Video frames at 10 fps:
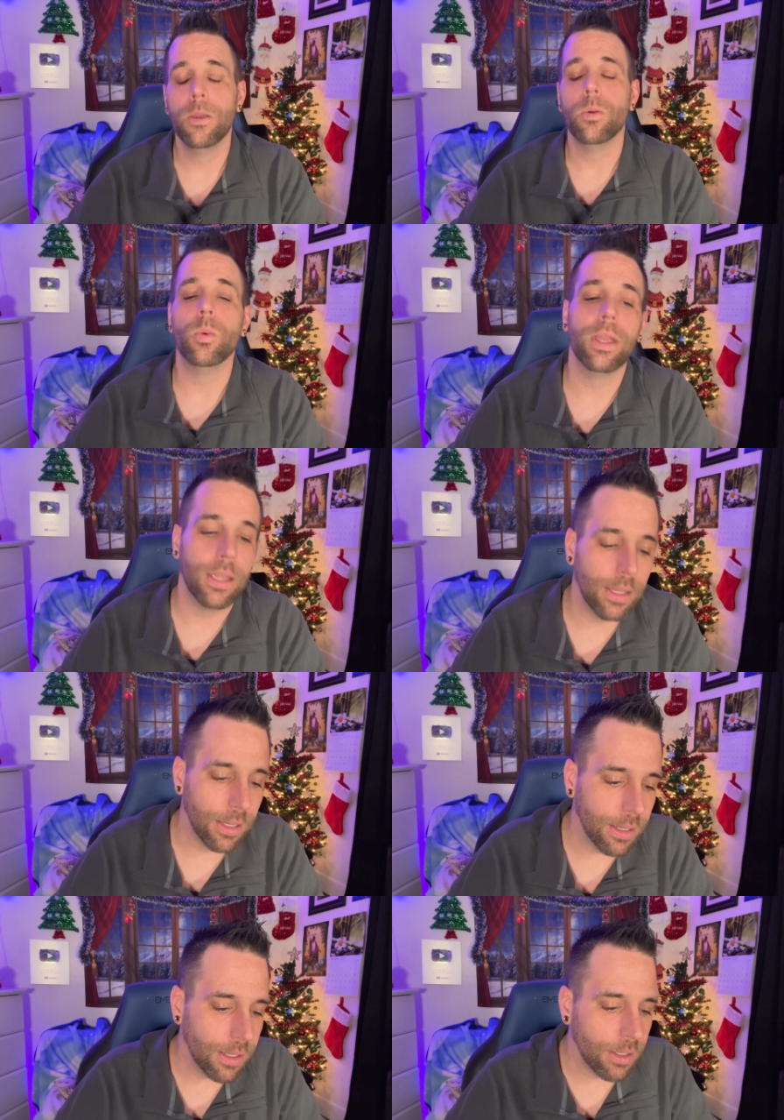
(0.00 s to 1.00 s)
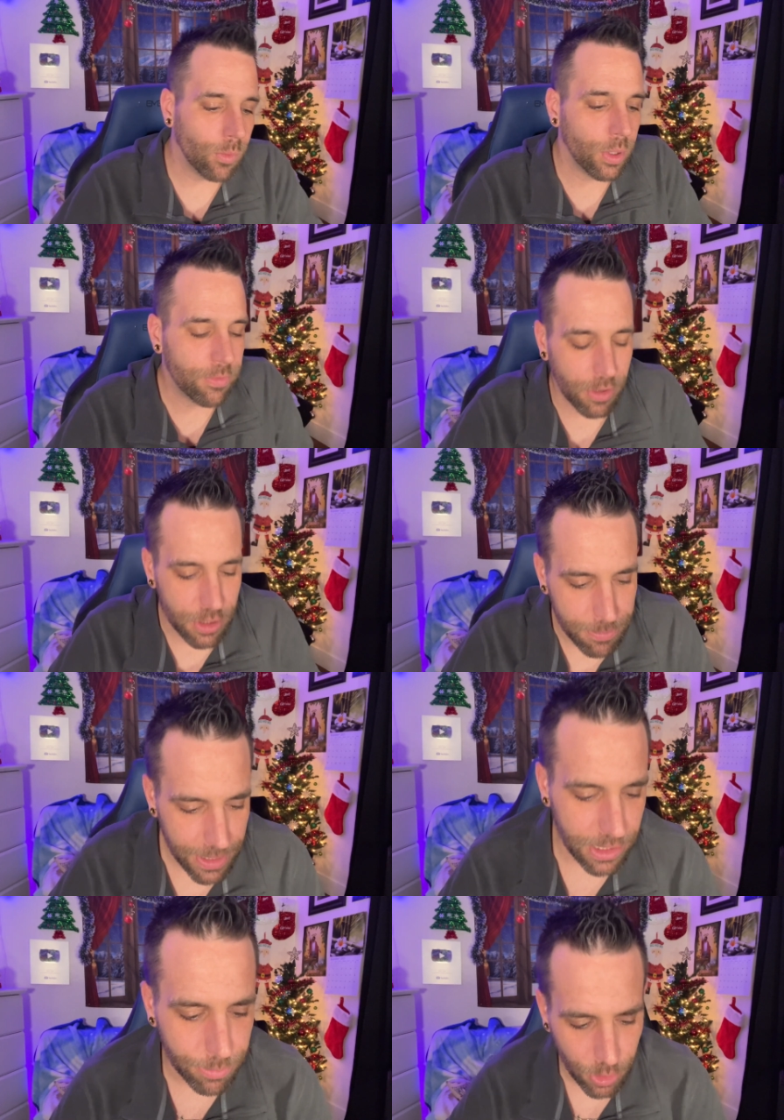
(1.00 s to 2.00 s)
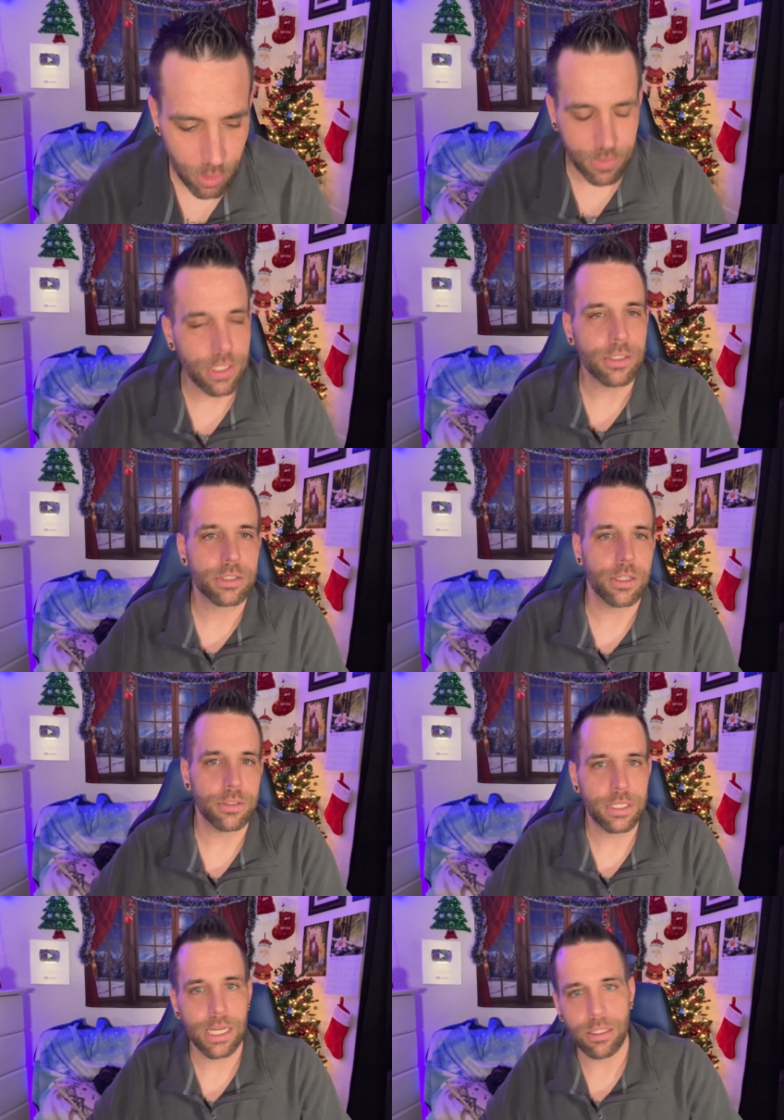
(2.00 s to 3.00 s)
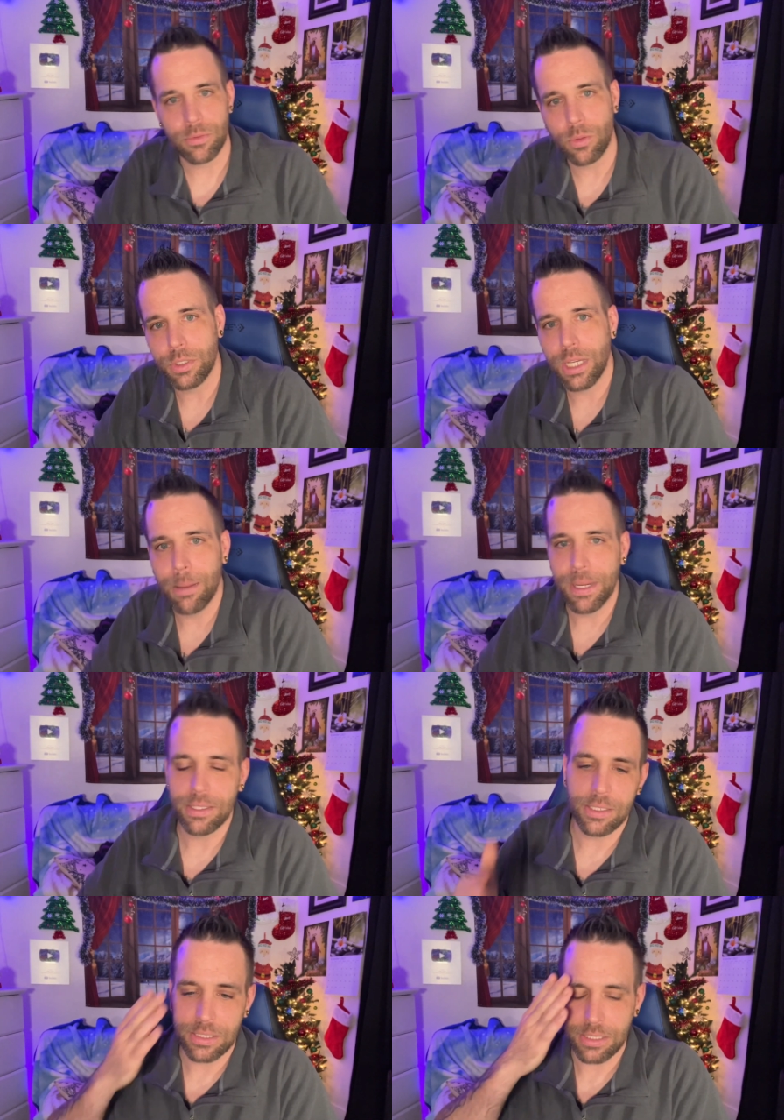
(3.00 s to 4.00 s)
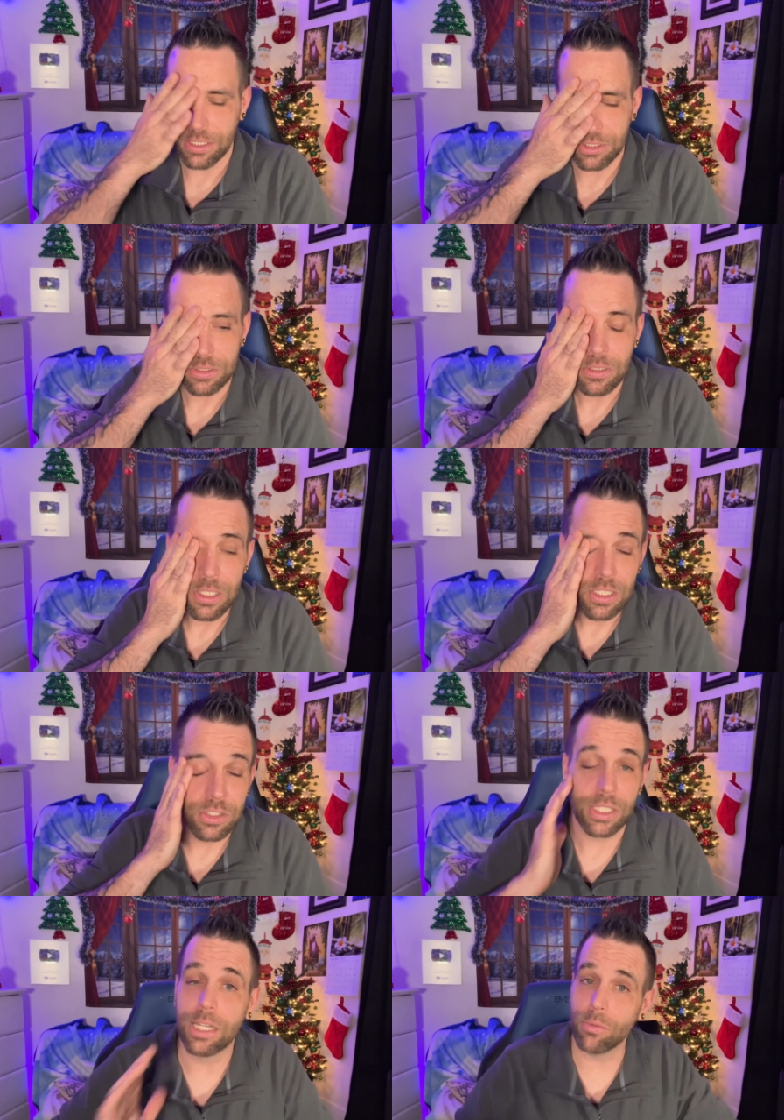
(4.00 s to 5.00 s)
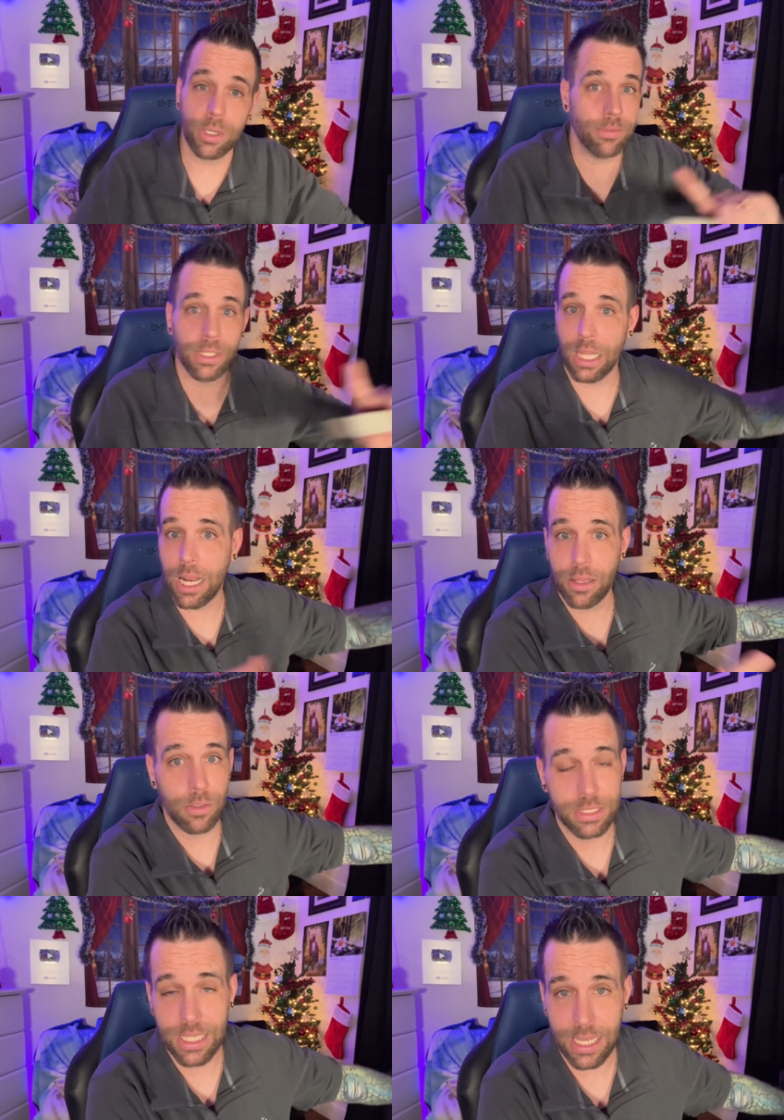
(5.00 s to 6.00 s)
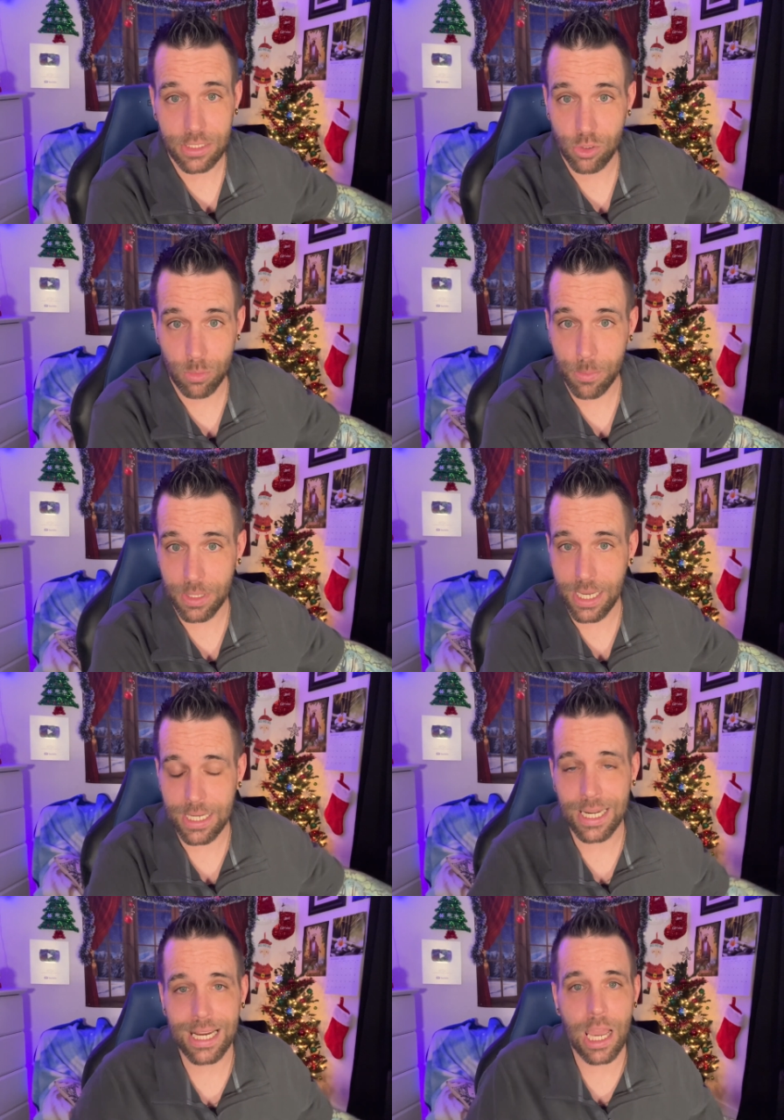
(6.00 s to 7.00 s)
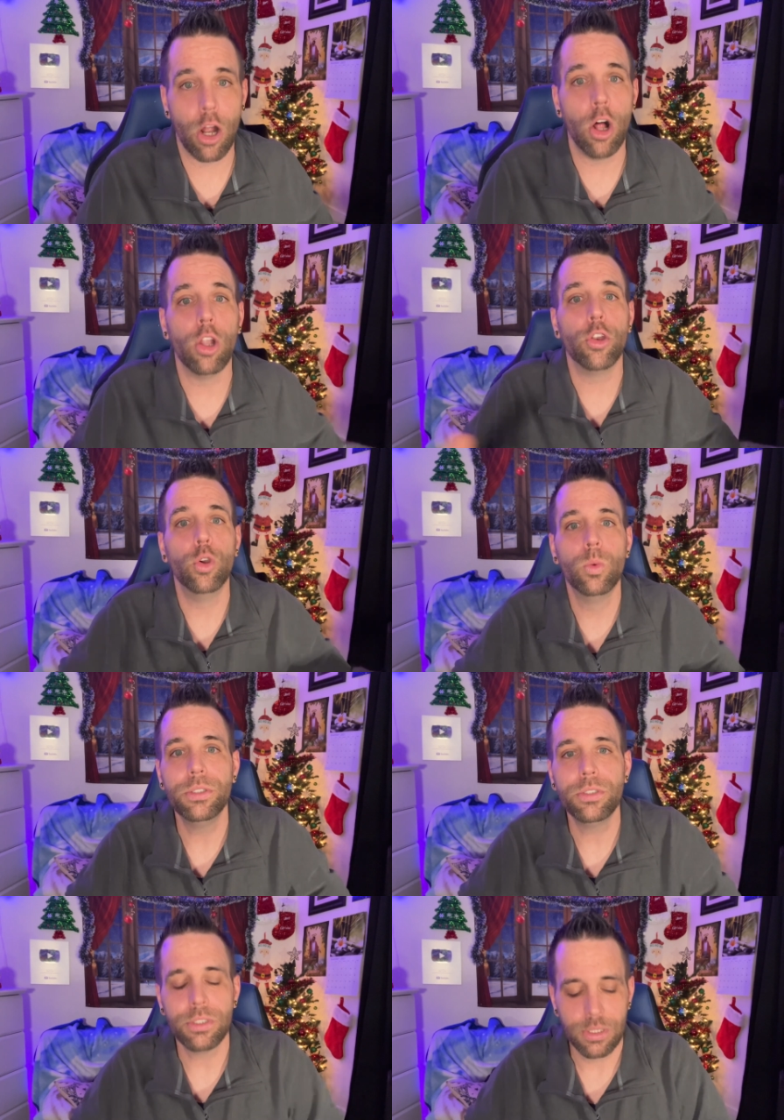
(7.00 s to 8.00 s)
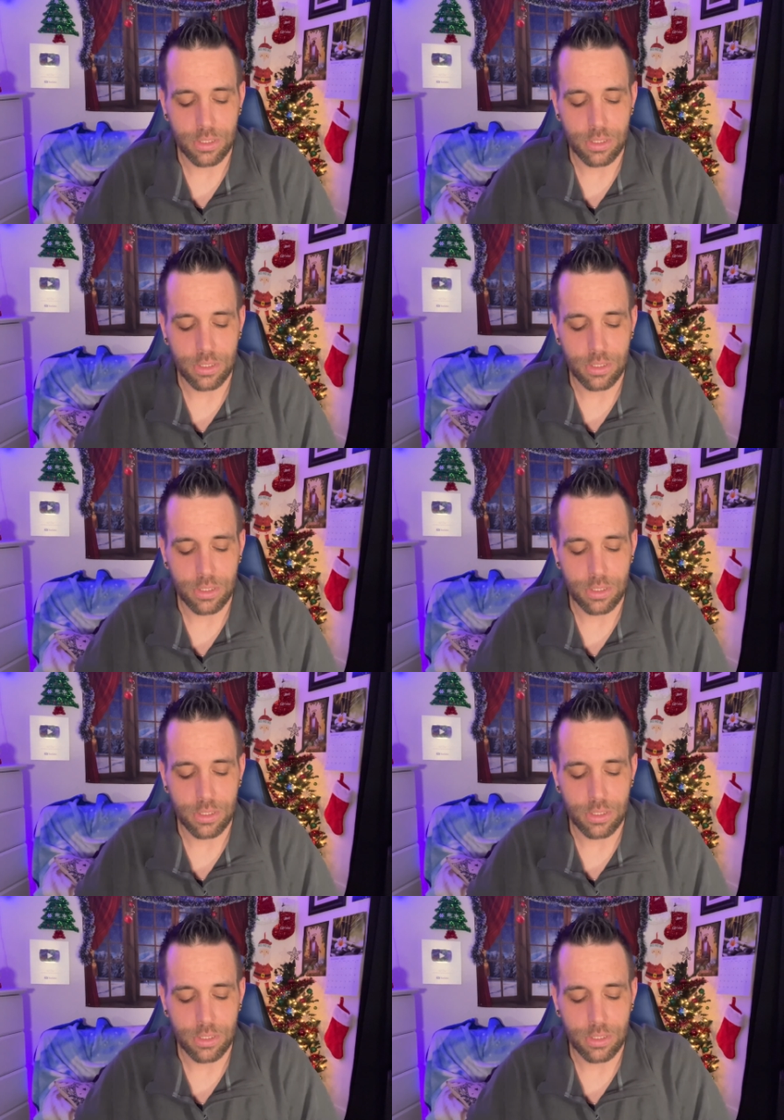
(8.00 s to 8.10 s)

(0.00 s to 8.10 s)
When we first made the move here to Southern California, I made the decision to get rid of a lot of those decks. You remember that? And I got all new ones.